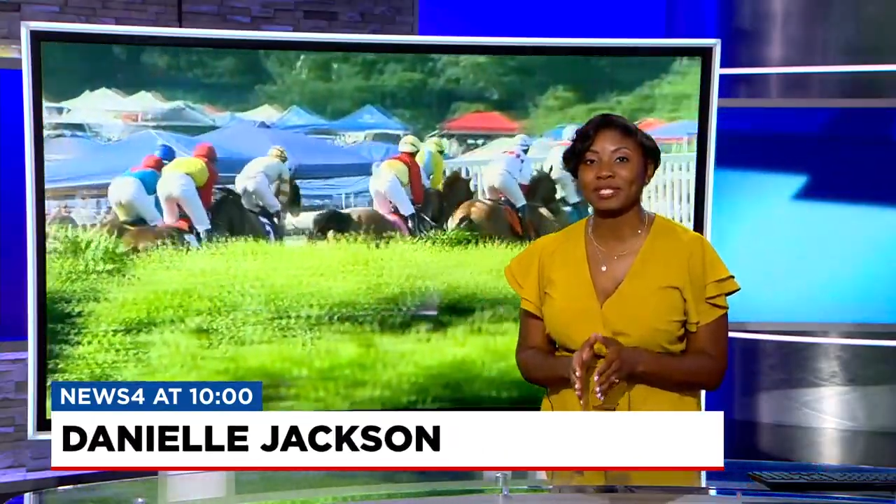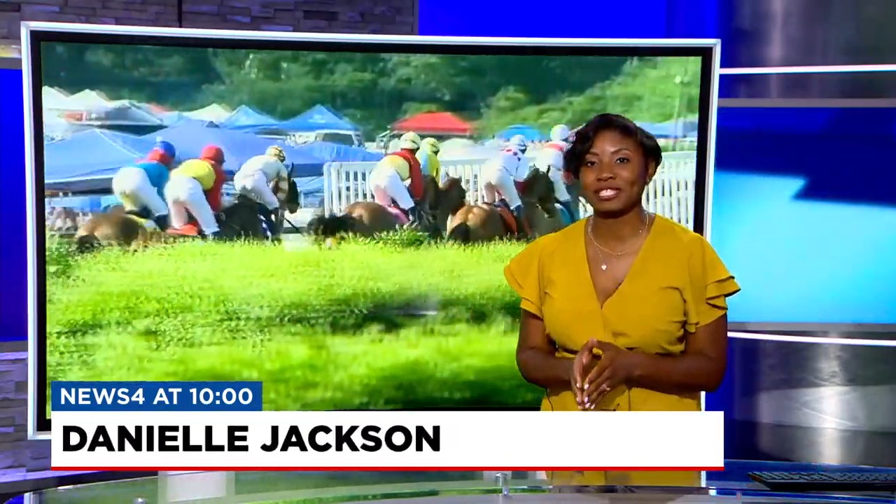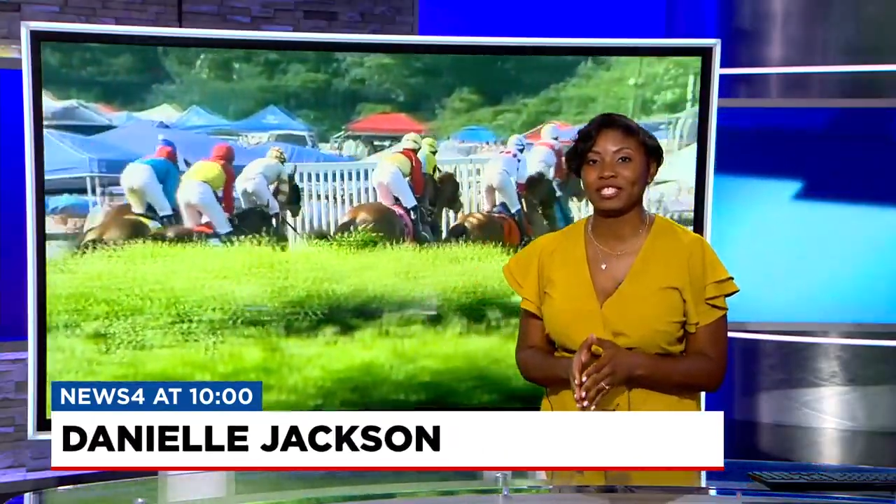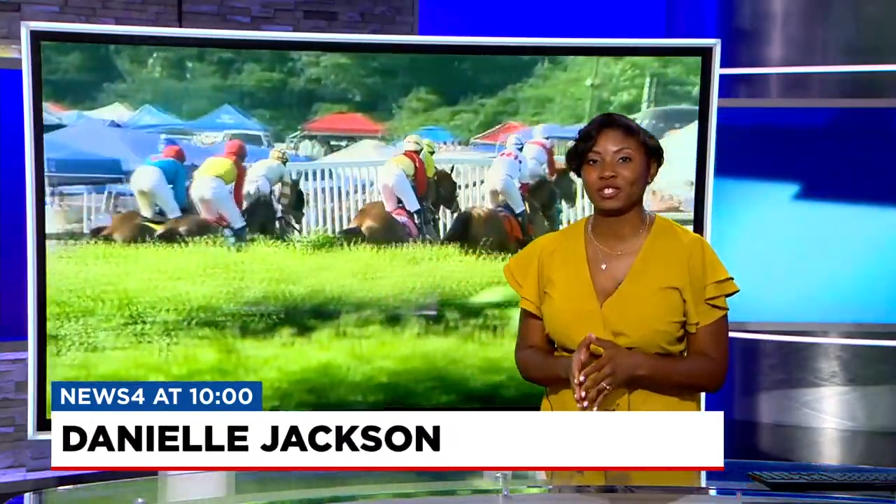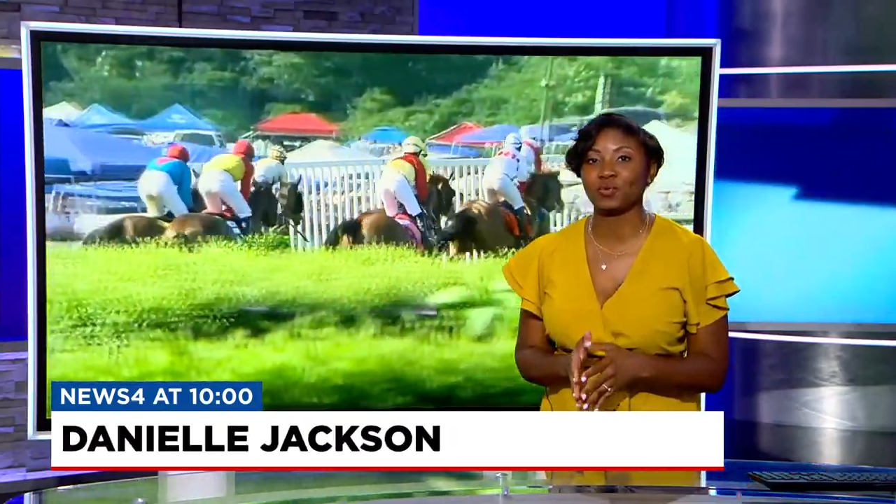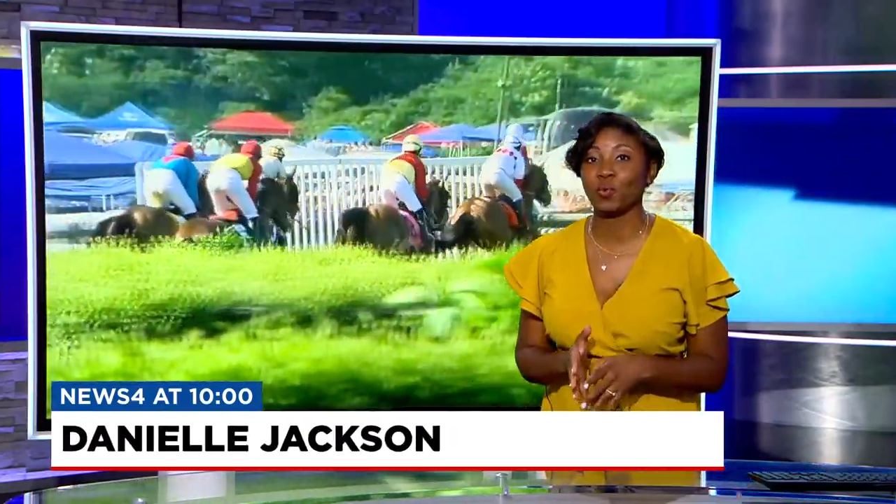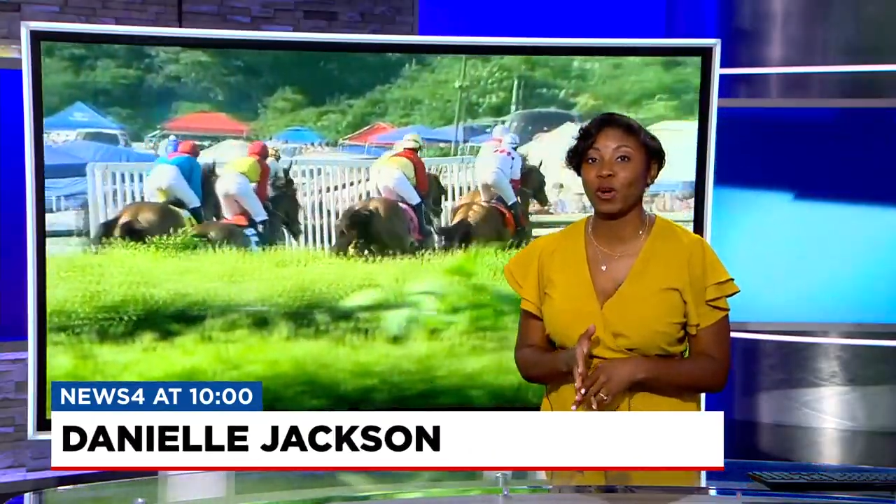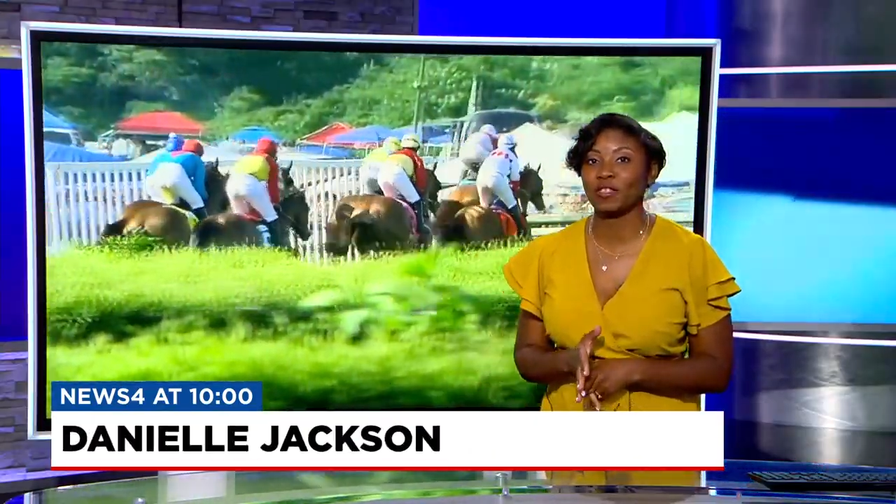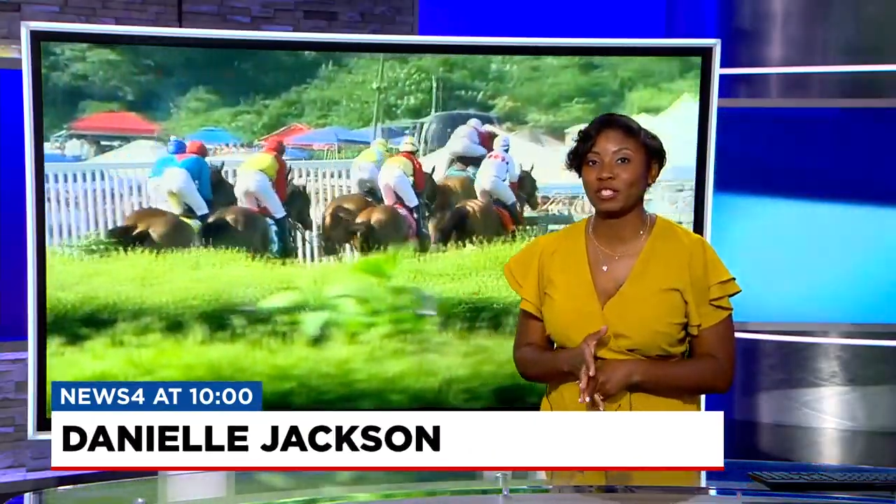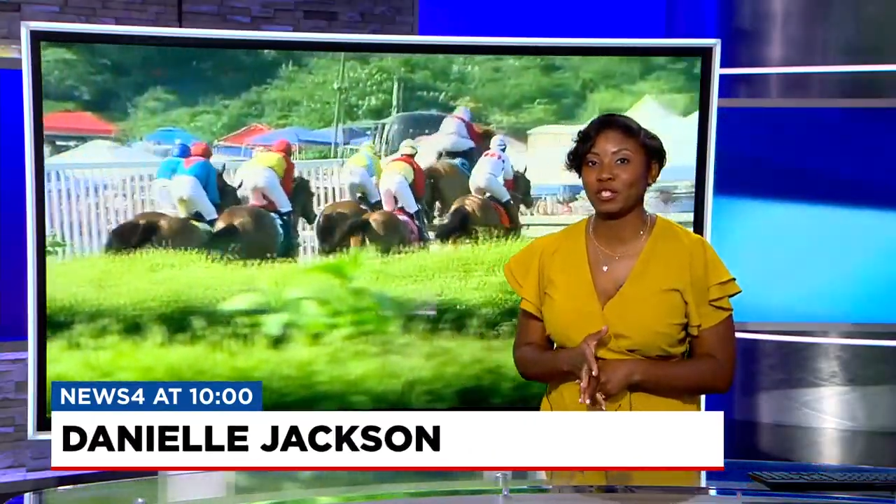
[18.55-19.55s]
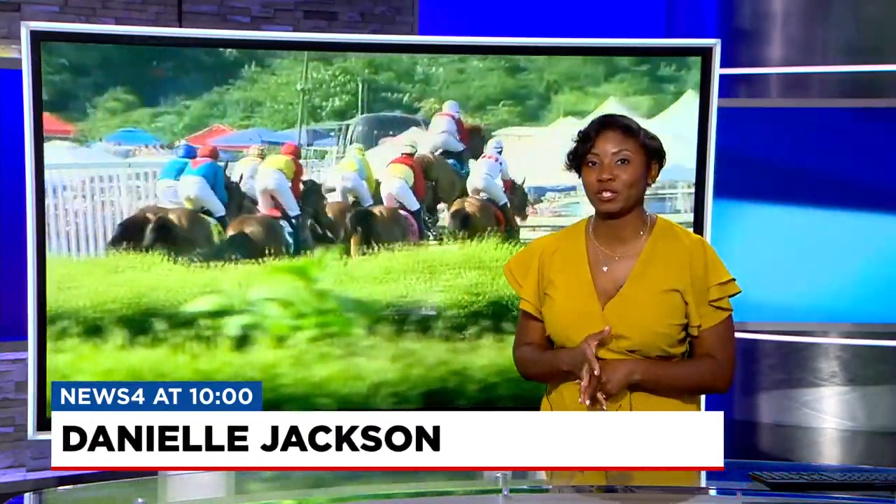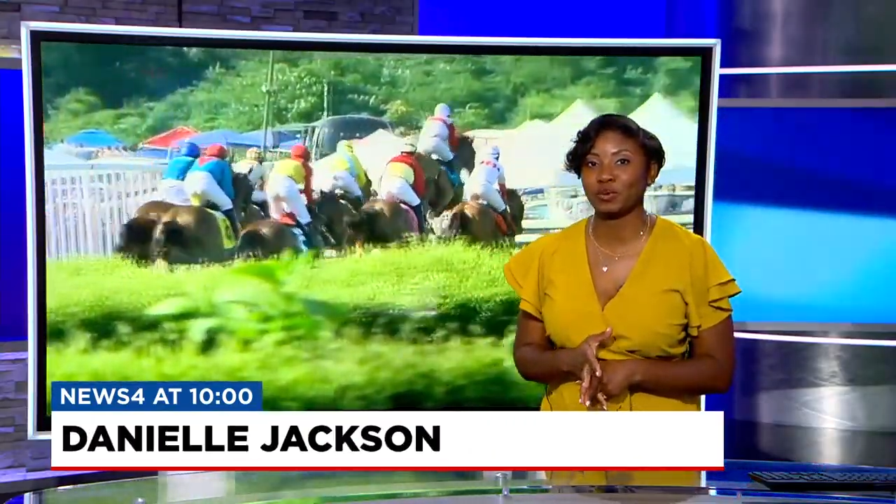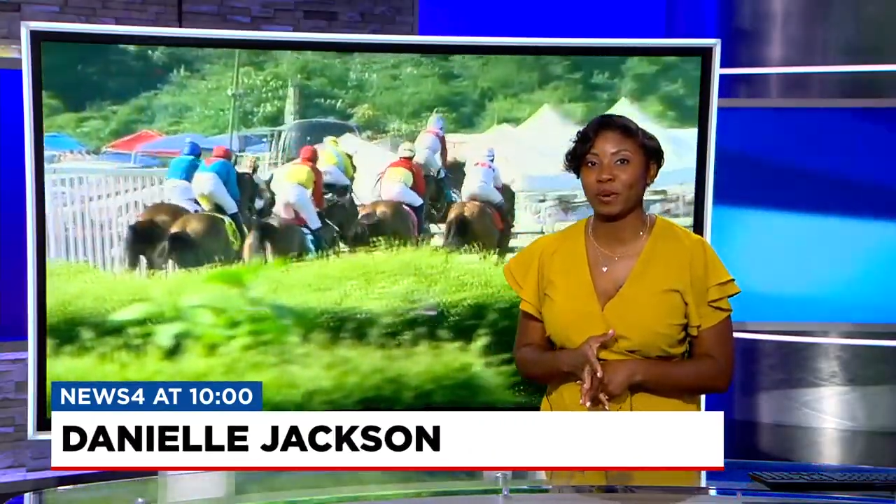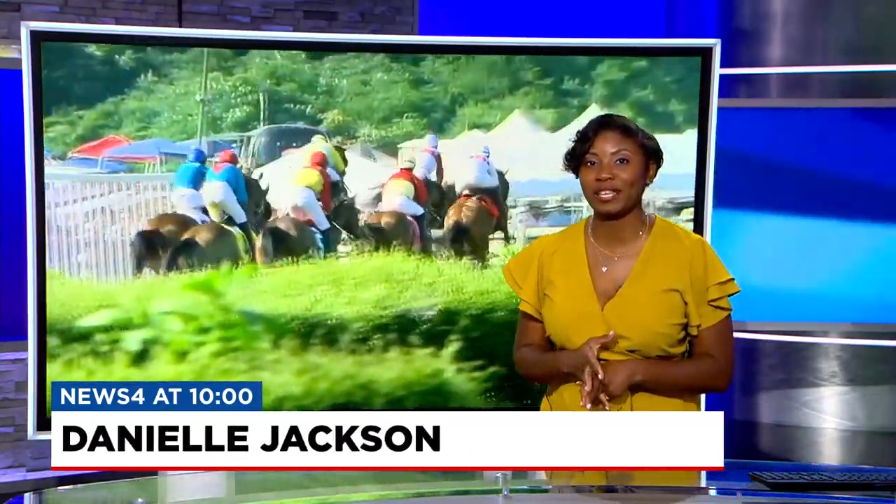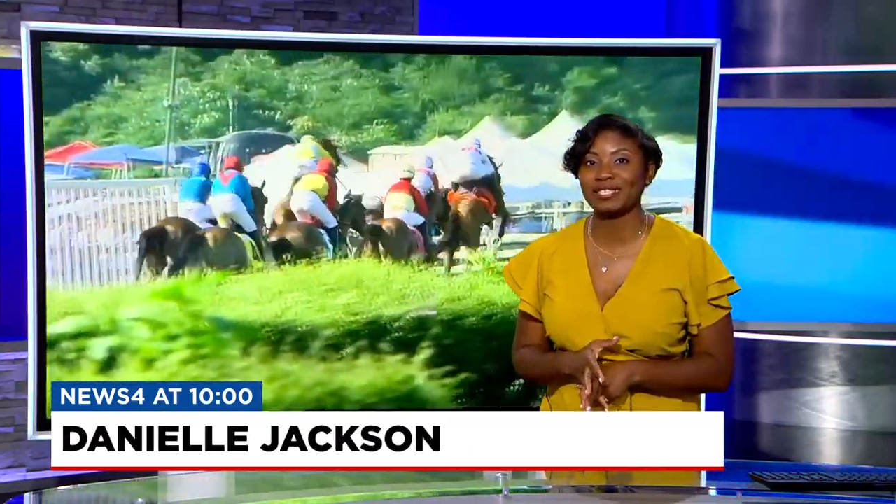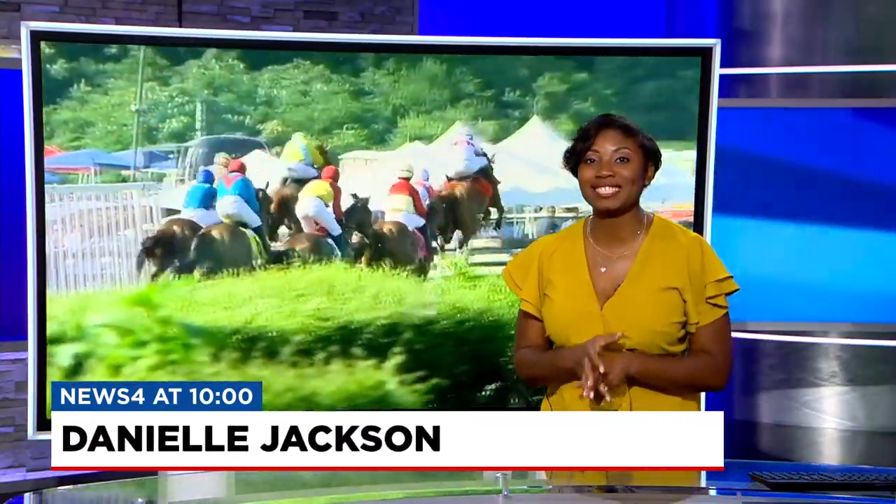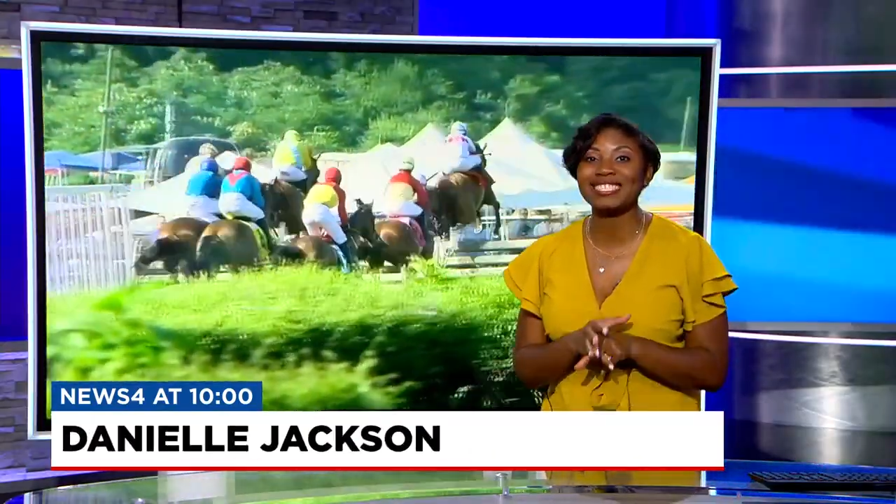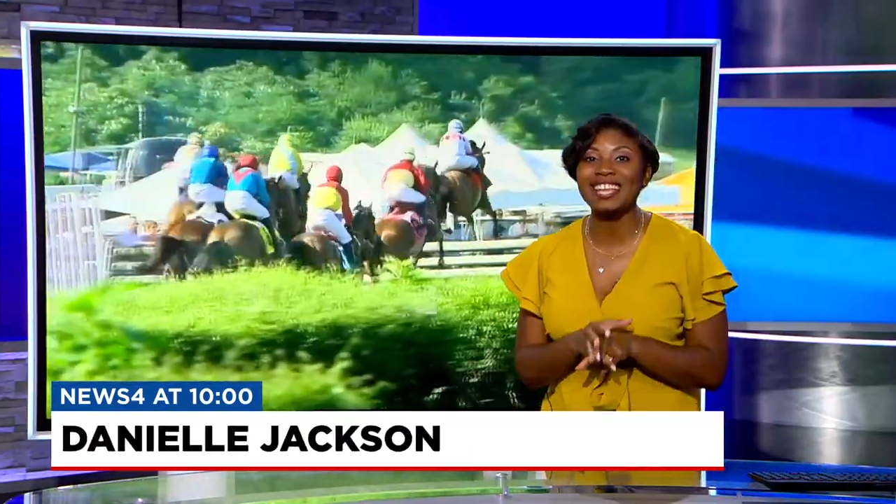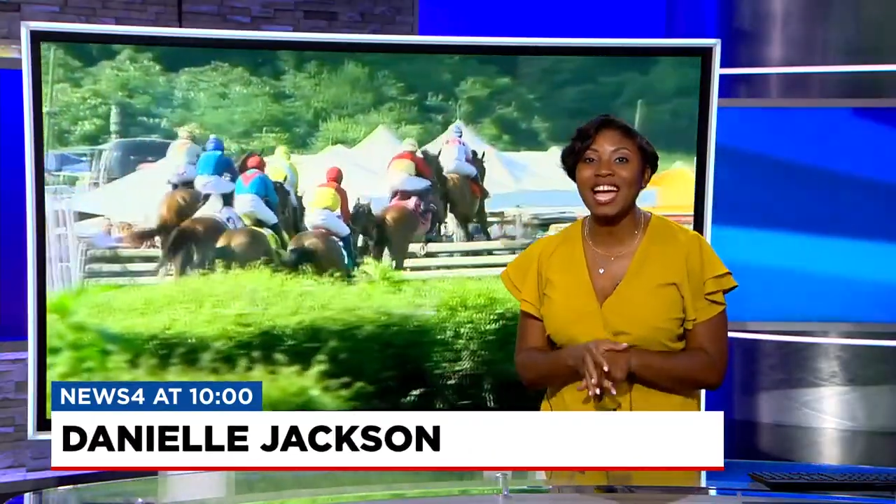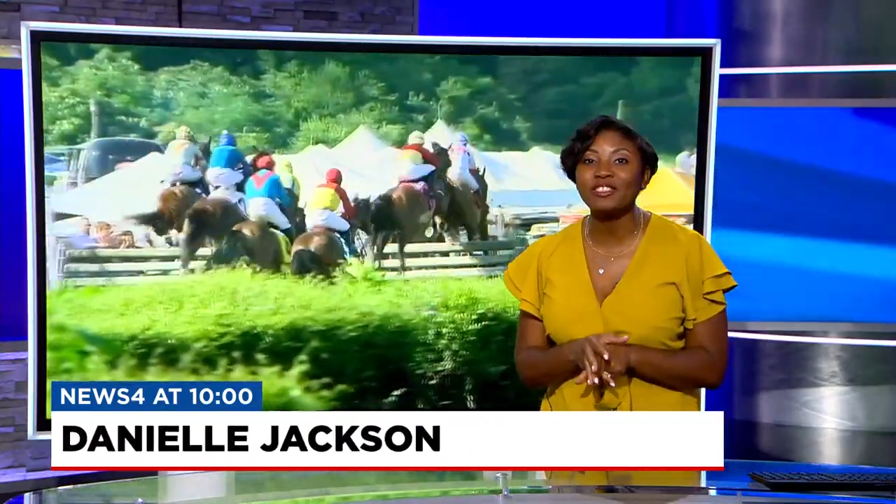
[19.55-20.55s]
Decision won this year's race, his
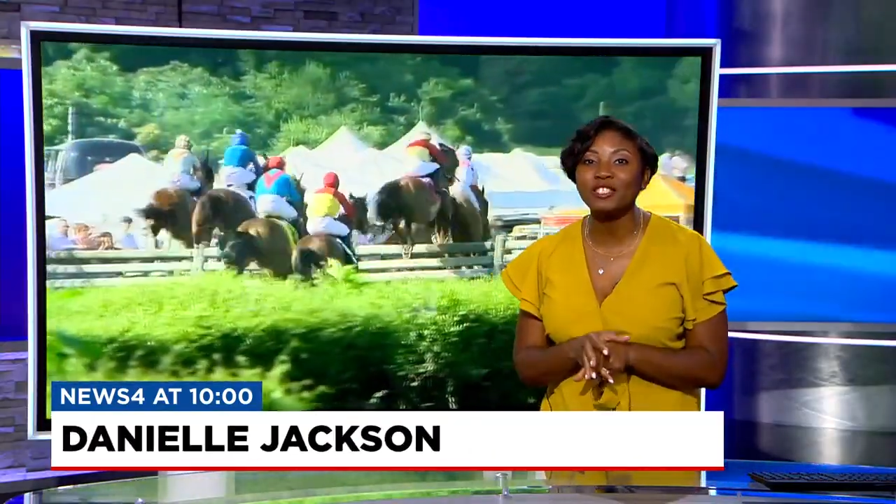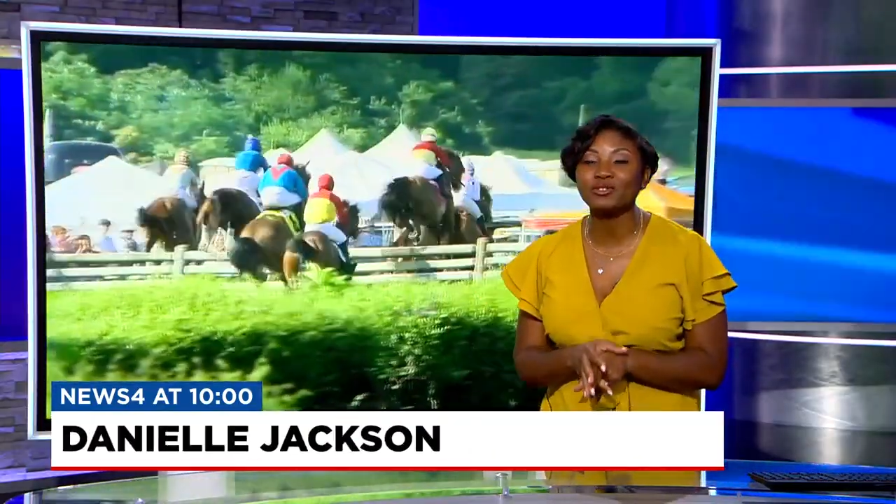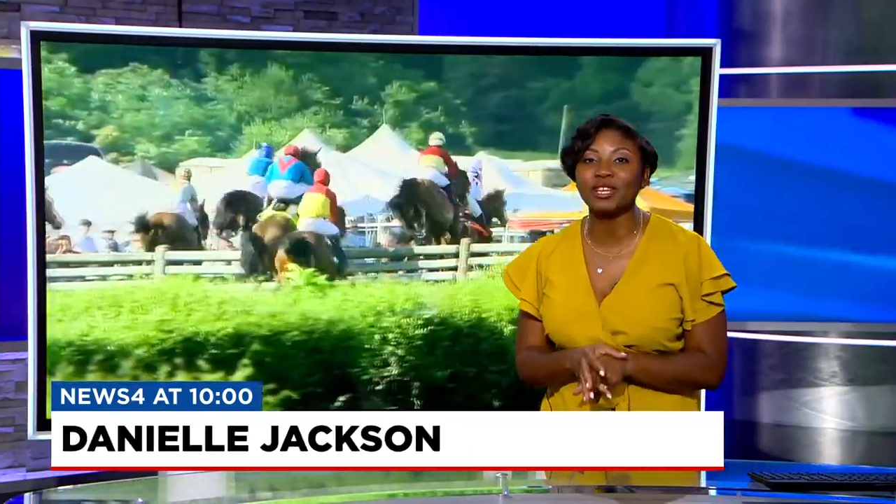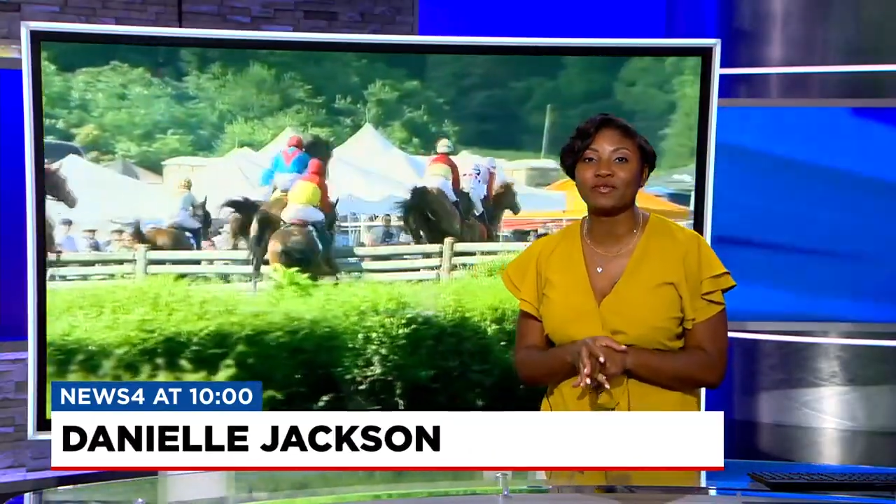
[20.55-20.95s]
ninth straight